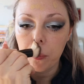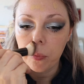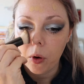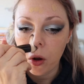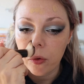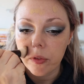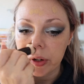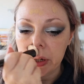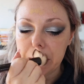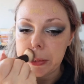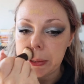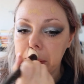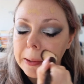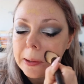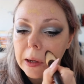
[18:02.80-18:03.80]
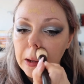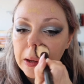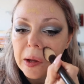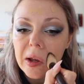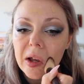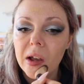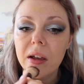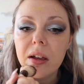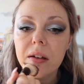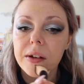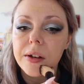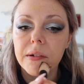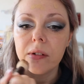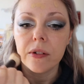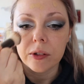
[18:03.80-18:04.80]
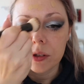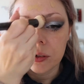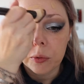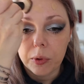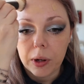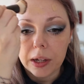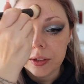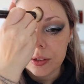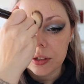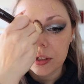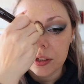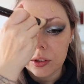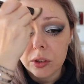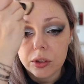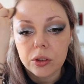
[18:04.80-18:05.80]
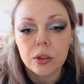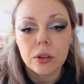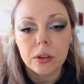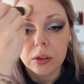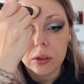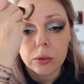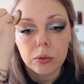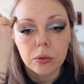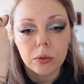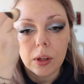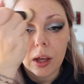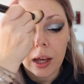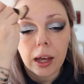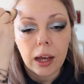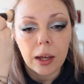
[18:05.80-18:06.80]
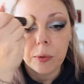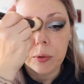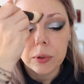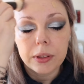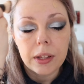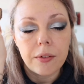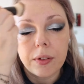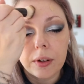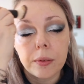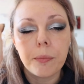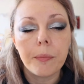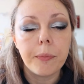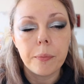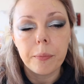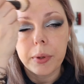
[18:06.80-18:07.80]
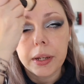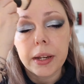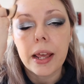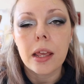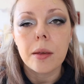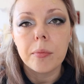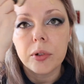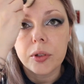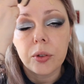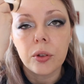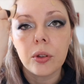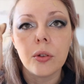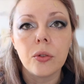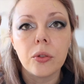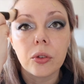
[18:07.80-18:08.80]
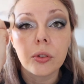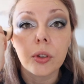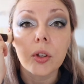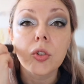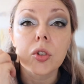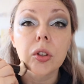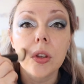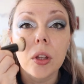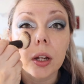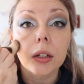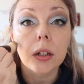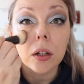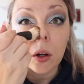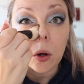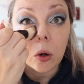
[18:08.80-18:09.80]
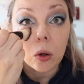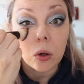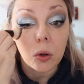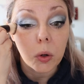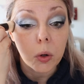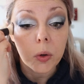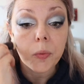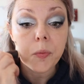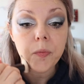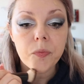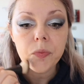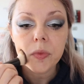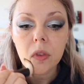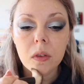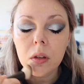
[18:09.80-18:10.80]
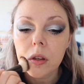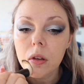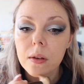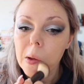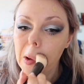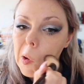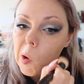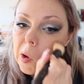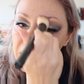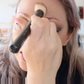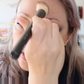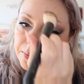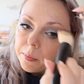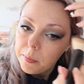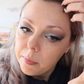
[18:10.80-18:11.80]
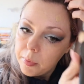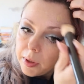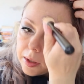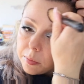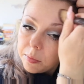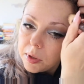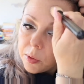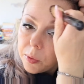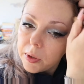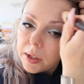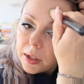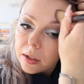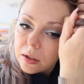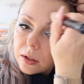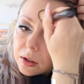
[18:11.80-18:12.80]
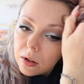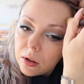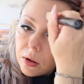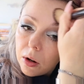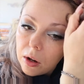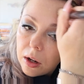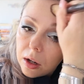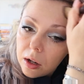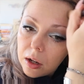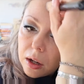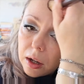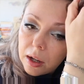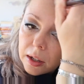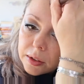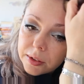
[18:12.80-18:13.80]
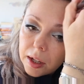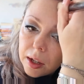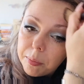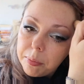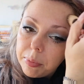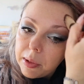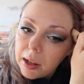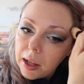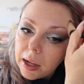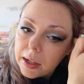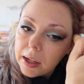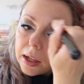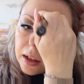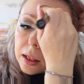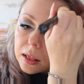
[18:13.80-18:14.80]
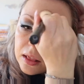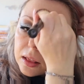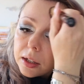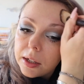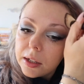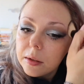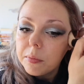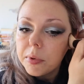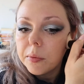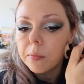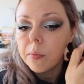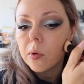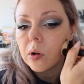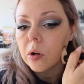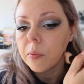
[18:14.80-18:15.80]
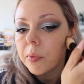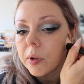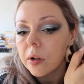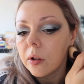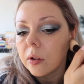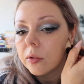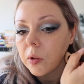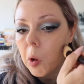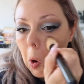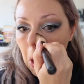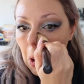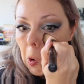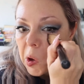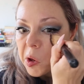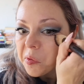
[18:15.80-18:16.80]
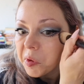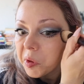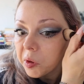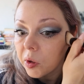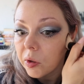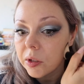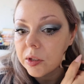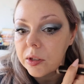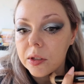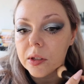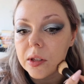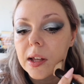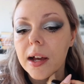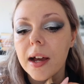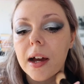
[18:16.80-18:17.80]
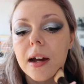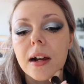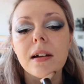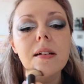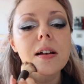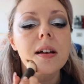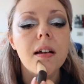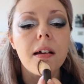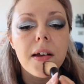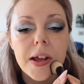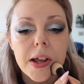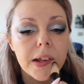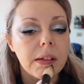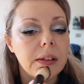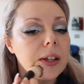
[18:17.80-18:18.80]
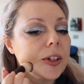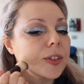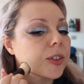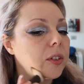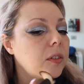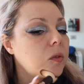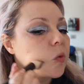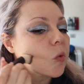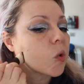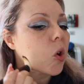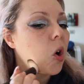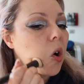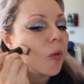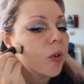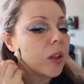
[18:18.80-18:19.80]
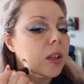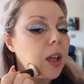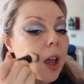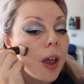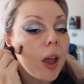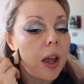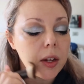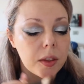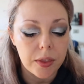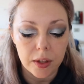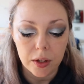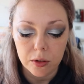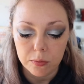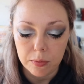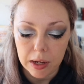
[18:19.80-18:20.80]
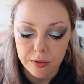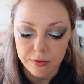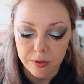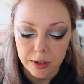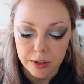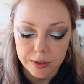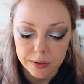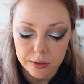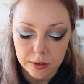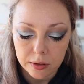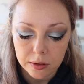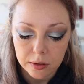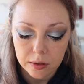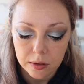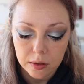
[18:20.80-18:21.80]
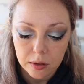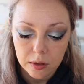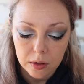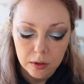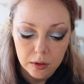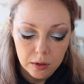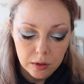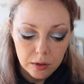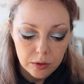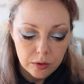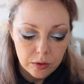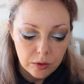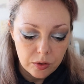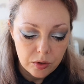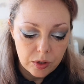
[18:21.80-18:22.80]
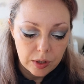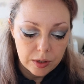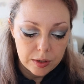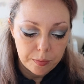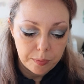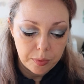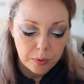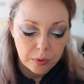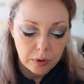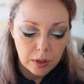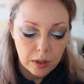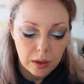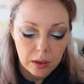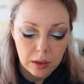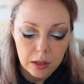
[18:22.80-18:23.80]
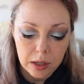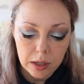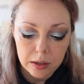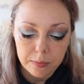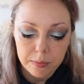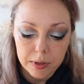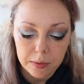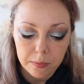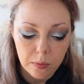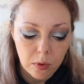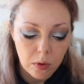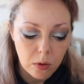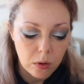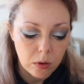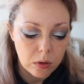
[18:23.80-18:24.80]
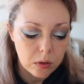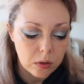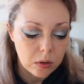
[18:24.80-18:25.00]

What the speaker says: coverage. Otherwise I would never been able to use such a dark color. Maybe we can go and apply a little bit more, because even though it's dark, it doesn't cover anything on my face. So just put a little bit more